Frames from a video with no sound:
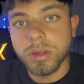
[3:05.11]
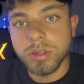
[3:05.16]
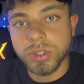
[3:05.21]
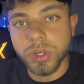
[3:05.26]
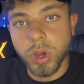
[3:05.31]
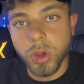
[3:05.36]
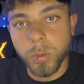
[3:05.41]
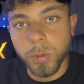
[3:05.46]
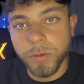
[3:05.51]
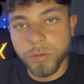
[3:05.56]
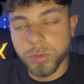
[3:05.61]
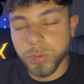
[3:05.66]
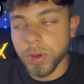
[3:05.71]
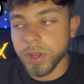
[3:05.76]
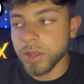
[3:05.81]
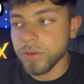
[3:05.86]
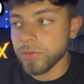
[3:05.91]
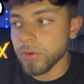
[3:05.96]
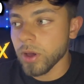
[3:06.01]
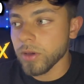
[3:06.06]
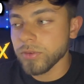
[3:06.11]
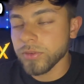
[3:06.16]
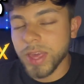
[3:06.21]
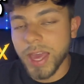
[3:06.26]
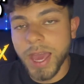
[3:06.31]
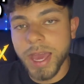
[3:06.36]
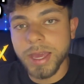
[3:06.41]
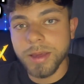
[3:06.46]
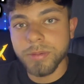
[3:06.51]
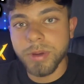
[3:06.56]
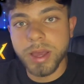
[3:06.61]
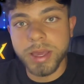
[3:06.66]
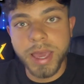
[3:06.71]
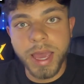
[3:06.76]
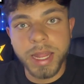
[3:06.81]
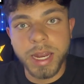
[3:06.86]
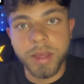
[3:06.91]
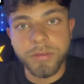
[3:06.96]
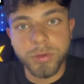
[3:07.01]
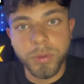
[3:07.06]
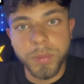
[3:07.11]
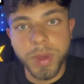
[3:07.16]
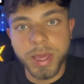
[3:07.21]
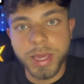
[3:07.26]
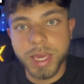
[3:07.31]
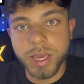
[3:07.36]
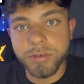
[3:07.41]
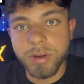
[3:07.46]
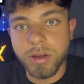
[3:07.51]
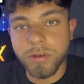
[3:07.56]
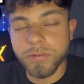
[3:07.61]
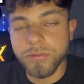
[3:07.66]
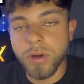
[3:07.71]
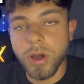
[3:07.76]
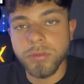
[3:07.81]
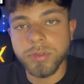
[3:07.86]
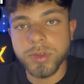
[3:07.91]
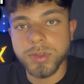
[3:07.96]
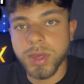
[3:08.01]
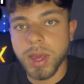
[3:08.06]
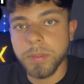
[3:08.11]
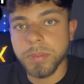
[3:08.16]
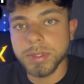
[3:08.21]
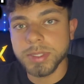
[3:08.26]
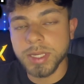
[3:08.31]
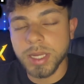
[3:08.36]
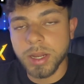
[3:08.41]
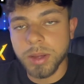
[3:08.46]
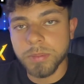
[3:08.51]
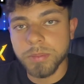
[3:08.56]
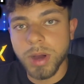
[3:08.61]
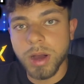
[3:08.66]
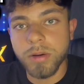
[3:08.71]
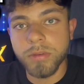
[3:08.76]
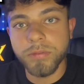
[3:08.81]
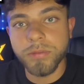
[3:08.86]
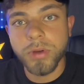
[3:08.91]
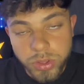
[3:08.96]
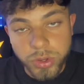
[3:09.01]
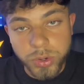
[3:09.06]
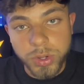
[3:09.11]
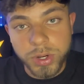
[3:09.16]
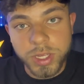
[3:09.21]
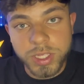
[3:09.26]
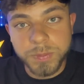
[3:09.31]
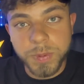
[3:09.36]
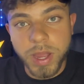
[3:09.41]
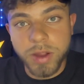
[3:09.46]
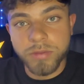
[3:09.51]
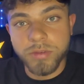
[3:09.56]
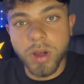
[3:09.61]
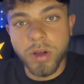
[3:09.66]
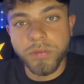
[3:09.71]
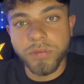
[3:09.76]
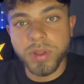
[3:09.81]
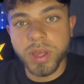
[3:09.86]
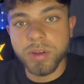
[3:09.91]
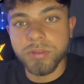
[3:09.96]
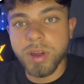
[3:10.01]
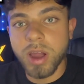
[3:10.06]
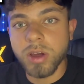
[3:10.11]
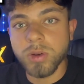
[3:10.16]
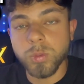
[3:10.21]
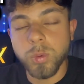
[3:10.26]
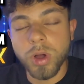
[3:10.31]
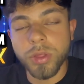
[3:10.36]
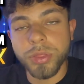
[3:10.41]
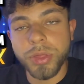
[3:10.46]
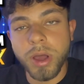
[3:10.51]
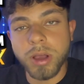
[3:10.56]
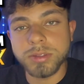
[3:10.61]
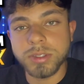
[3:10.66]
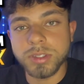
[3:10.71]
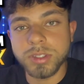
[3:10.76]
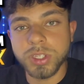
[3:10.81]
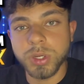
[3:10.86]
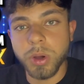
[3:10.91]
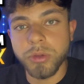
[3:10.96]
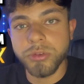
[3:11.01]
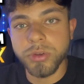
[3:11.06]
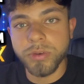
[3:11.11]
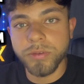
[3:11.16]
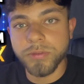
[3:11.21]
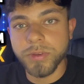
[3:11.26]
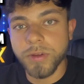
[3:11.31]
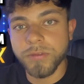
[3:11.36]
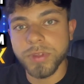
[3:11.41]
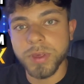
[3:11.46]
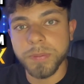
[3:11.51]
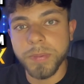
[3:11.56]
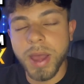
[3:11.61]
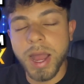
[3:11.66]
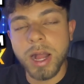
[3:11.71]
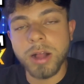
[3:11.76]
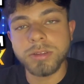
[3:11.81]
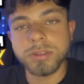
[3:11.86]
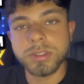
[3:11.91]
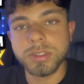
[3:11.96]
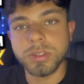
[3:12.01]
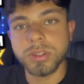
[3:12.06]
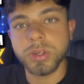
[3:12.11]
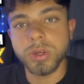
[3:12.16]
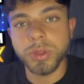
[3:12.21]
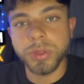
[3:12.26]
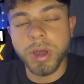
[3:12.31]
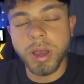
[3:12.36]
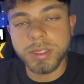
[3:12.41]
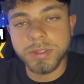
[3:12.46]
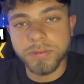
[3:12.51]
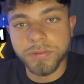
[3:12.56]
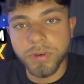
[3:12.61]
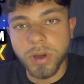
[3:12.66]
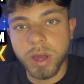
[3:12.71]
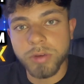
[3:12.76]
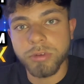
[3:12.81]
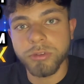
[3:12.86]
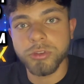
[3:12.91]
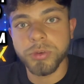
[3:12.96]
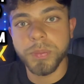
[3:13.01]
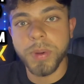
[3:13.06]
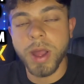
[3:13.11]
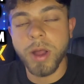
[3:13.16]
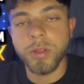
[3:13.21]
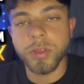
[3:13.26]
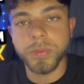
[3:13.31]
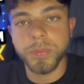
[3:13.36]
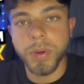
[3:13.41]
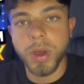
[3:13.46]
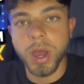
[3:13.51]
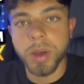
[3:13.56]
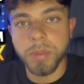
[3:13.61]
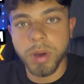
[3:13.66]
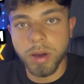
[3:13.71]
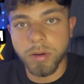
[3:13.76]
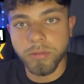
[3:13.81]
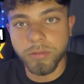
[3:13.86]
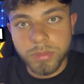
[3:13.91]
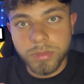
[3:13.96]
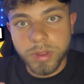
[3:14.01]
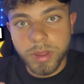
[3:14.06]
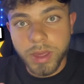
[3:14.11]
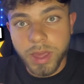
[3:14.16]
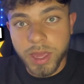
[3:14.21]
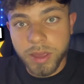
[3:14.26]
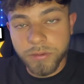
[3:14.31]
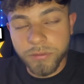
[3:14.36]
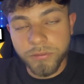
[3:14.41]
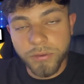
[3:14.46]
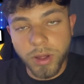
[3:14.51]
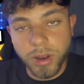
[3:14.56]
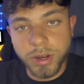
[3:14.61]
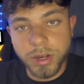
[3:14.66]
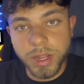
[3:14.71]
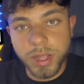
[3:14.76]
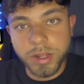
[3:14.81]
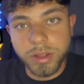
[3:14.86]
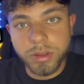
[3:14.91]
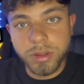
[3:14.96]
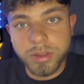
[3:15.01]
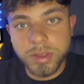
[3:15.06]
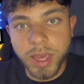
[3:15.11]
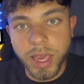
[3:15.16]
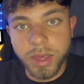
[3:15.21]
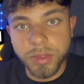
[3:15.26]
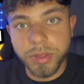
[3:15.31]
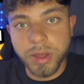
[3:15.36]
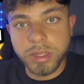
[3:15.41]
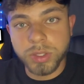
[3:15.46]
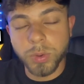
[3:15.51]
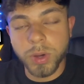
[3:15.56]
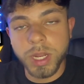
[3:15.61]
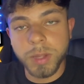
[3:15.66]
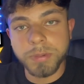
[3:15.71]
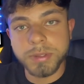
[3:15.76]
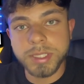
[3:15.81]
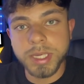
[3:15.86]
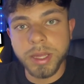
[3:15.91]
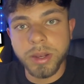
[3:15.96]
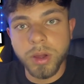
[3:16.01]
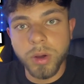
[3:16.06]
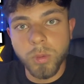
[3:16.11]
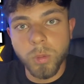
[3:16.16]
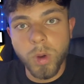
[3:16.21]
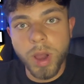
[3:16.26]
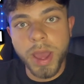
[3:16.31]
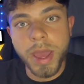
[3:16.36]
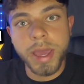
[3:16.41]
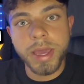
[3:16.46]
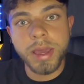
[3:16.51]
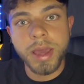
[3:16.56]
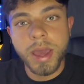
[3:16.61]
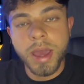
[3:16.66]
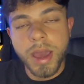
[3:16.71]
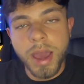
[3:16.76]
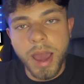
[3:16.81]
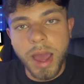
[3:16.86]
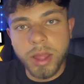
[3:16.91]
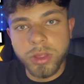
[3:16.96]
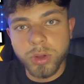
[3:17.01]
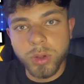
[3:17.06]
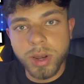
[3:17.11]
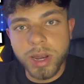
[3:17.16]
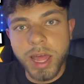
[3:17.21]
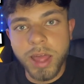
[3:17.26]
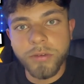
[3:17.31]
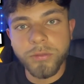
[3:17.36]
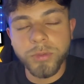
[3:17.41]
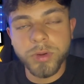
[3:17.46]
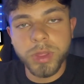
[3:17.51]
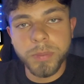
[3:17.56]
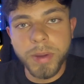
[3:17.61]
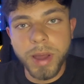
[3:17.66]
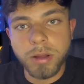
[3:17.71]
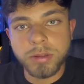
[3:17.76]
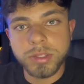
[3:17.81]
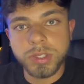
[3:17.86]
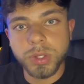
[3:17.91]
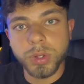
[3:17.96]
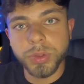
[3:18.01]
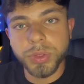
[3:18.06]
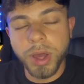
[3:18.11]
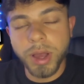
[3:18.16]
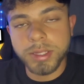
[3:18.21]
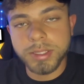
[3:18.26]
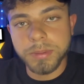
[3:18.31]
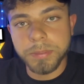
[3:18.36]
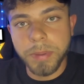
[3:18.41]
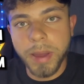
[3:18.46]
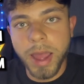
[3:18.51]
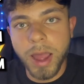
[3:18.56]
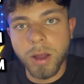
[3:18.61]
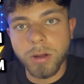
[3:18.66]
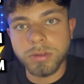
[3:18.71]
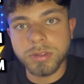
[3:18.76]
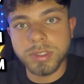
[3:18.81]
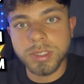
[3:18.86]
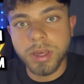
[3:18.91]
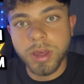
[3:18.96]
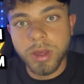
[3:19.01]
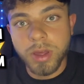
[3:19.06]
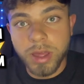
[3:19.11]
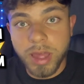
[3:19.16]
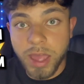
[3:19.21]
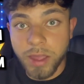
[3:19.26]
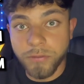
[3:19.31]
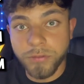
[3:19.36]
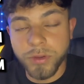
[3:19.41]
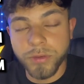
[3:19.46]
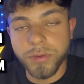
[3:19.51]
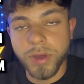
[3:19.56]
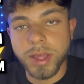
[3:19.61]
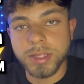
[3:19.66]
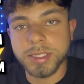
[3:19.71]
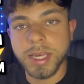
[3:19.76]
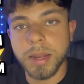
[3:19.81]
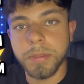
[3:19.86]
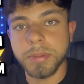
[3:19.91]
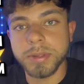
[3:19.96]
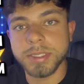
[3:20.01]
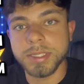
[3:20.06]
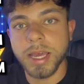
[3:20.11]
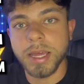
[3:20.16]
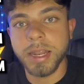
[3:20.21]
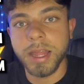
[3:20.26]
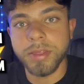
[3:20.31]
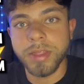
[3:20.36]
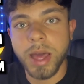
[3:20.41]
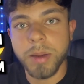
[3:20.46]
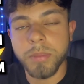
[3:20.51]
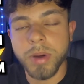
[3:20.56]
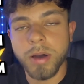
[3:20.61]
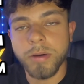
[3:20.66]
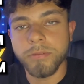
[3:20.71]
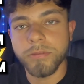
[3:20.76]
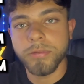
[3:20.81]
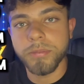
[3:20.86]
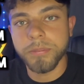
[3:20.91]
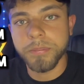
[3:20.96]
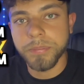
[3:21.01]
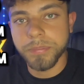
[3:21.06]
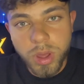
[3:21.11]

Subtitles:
So with 25k, again, if you're making around 5 to 10% a month, you can expect roughly around £1,250 to £2,500 per month. If funded, take that 20% away, and you're left with about £2,000 if you've hit 10% in that month.